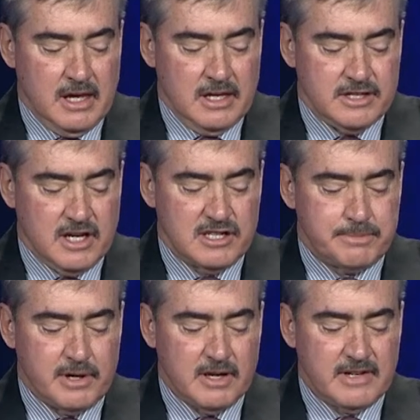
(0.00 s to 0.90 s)
Judge
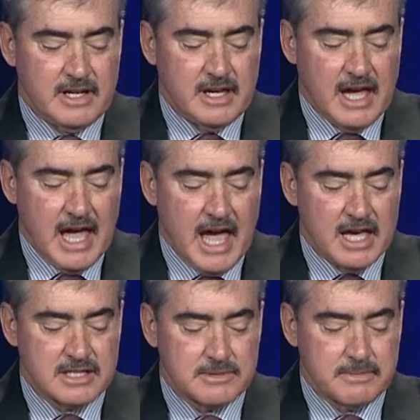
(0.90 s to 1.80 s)
Sepulveda
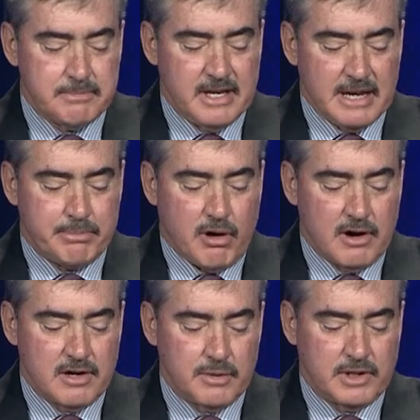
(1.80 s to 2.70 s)
has been a
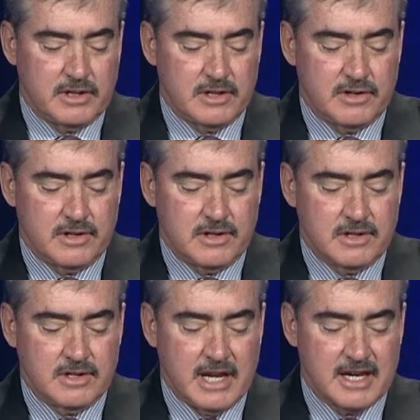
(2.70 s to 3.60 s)
partner with
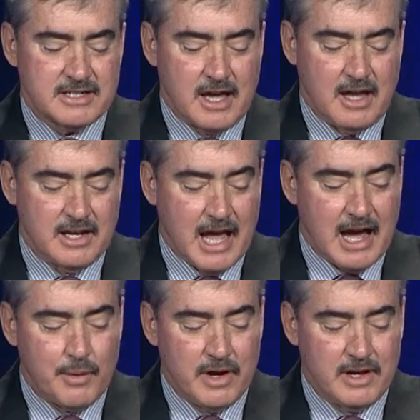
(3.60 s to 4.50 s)
TxDOT in
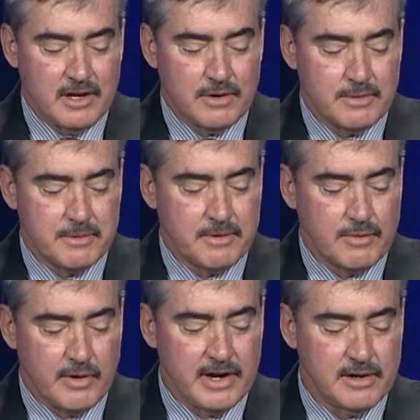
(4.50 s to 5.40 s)
highway,
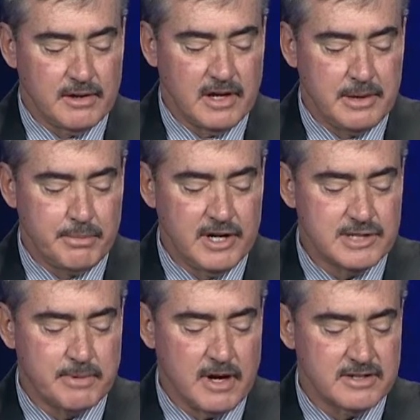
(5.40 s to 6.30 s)
rail, and bridge
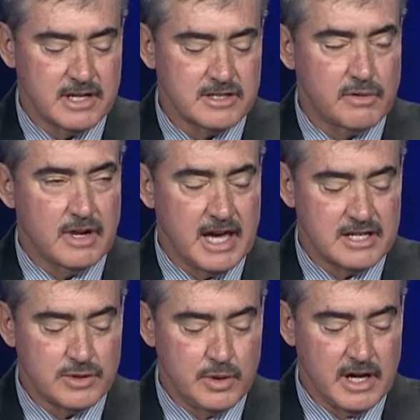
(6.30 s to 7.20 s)
projects over the last
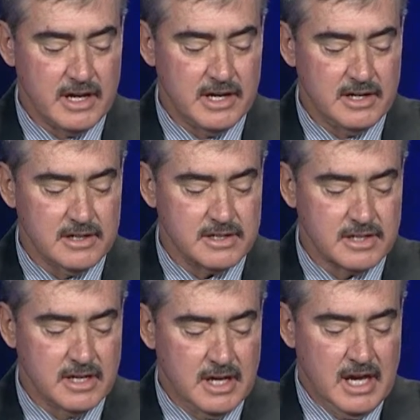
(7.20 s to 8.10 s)
28 years.
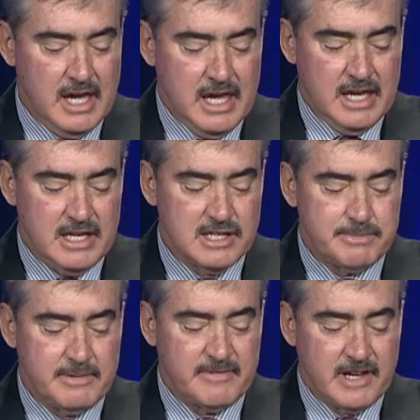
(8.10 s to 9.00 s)
He has
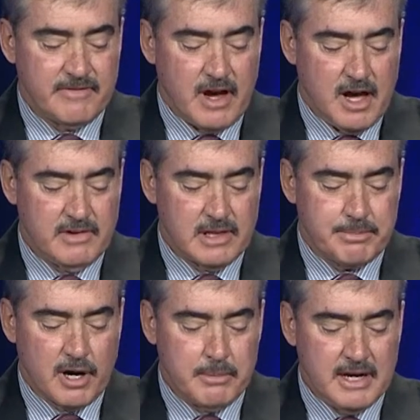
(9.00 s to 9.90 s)
been involved in the
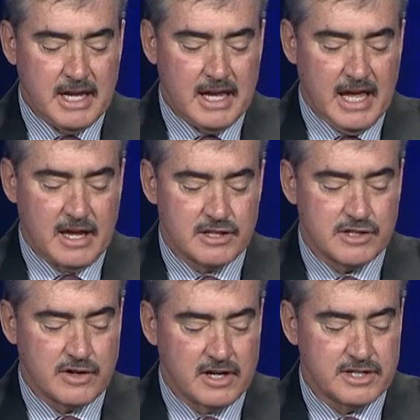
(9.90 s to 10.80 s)
permitting and
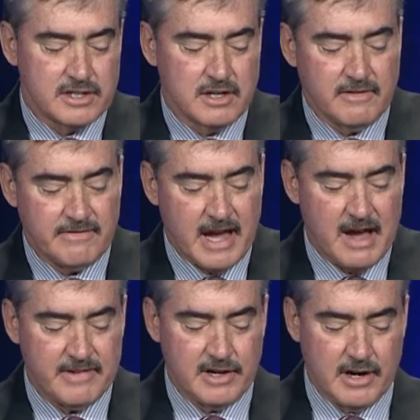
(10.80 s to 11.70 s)
construction of
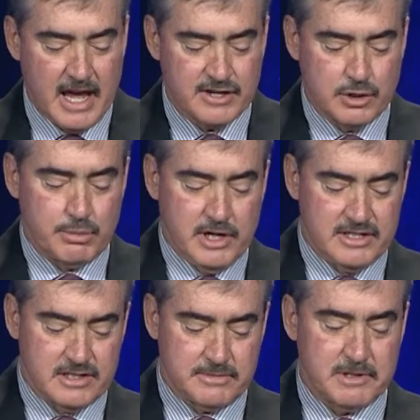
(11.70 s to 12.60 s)
5 international
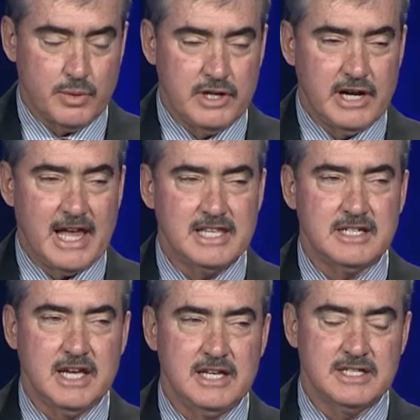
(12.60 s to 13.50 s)
bridges between the United
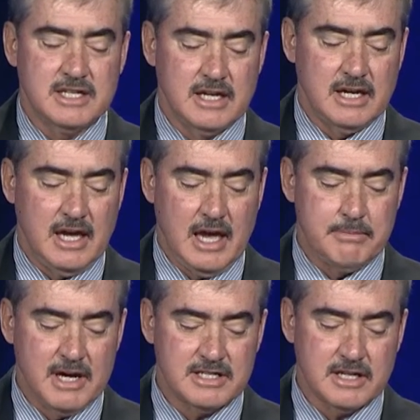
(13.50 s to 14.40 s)
States and
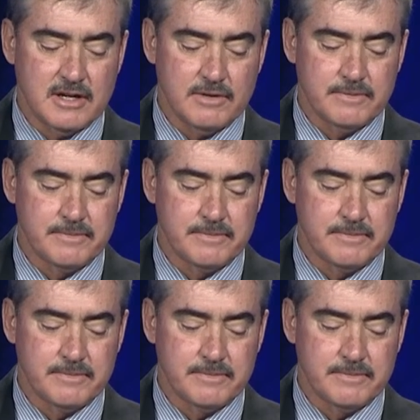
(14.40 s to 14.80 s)
Mexico.